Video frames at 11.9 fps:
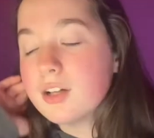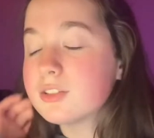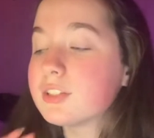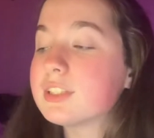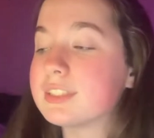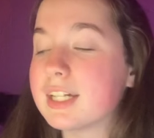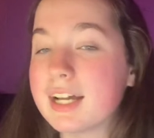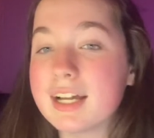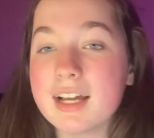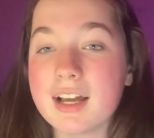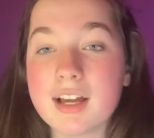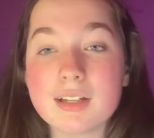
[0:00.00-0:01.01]
Today
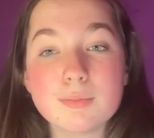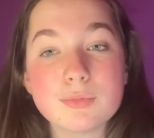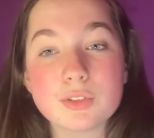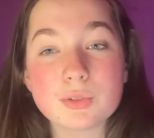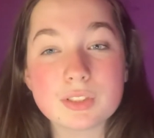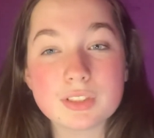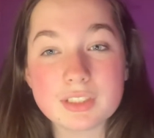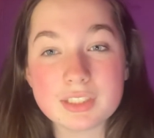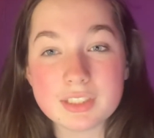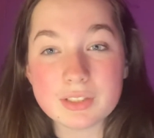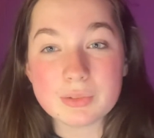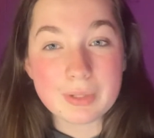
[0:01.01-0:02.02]
I am doing
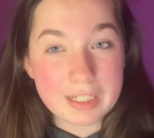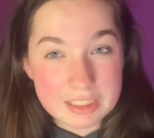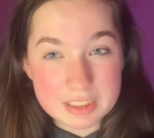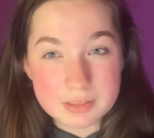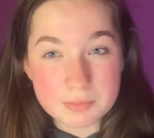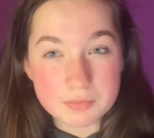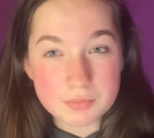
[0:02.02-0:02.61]
the random